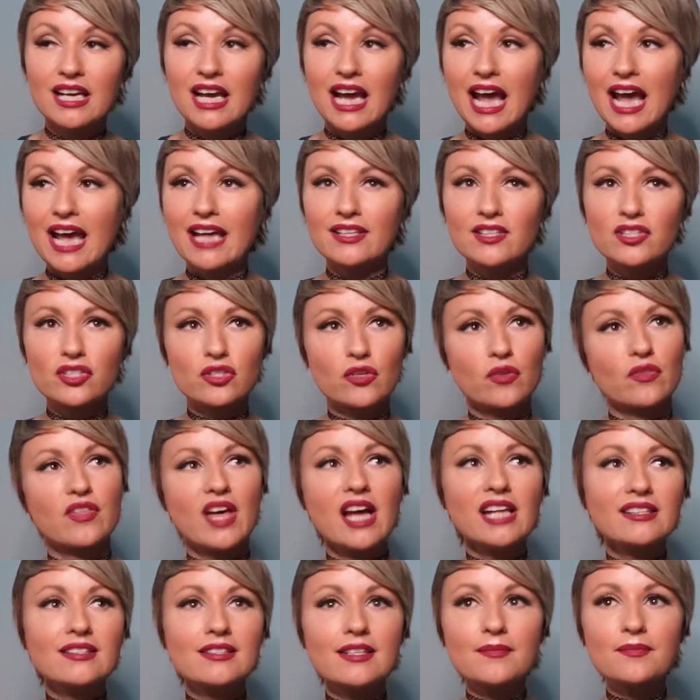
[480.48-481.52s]
And so
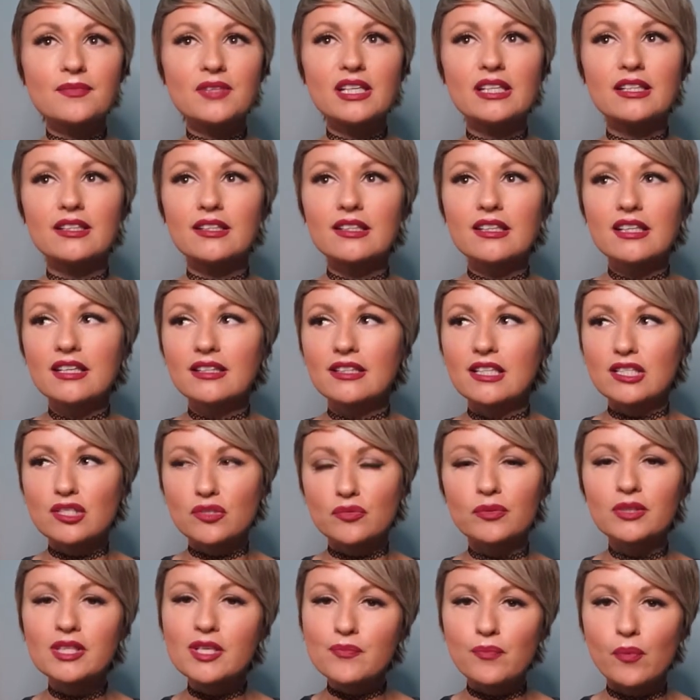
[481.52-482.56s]
that's something that's
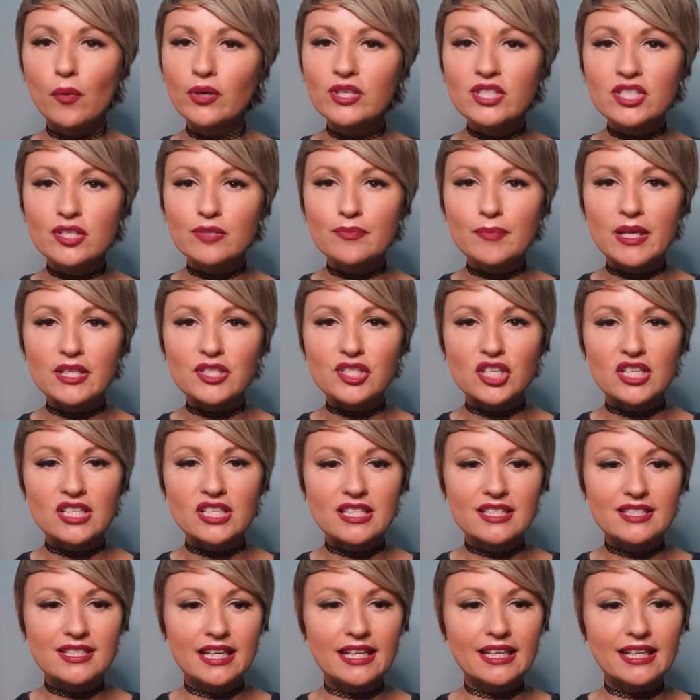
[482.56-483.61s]
really important to mention, is
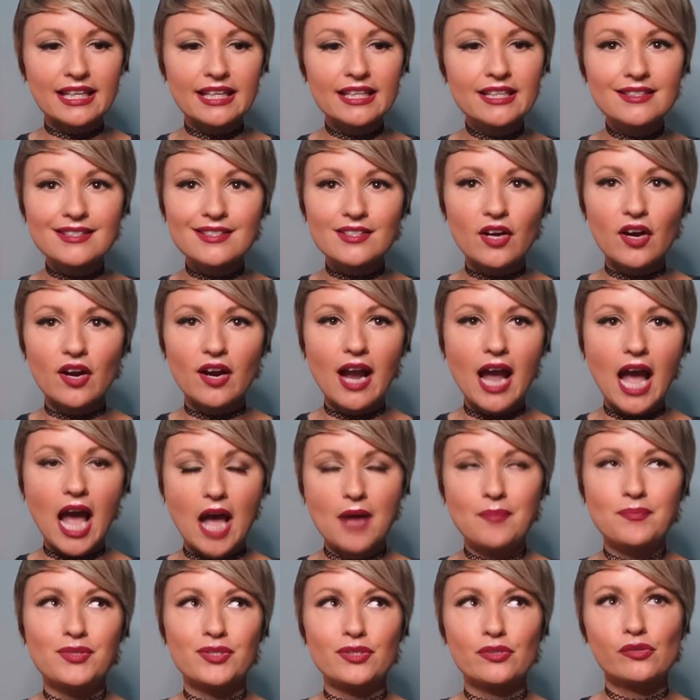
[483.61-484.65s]
that kids are
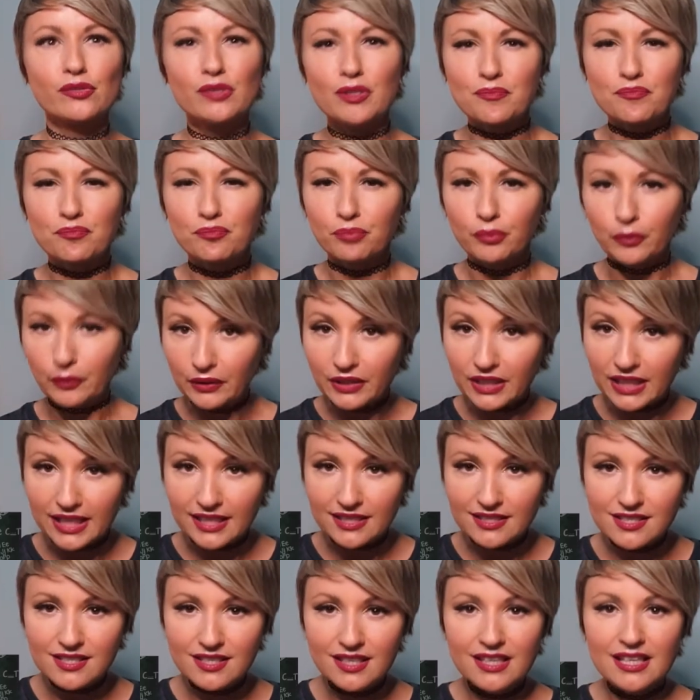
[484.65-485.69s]
absolutely
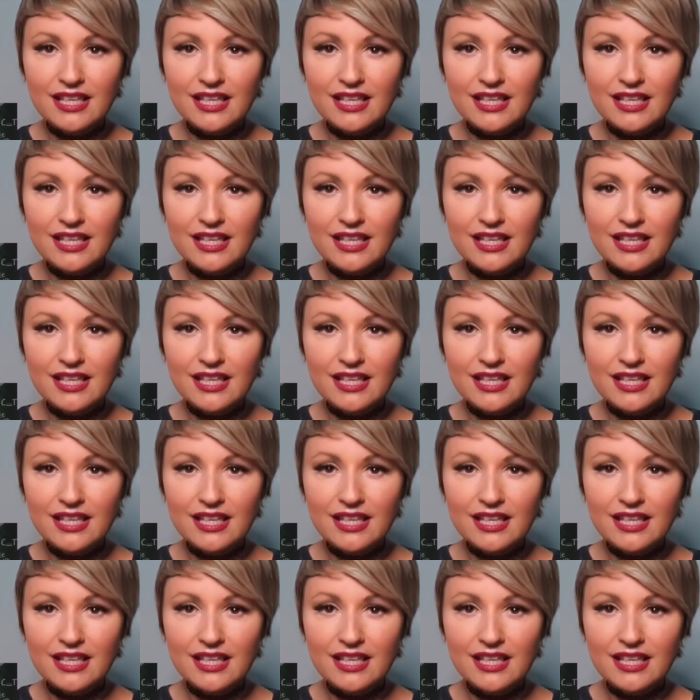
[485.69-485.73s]
brilliant.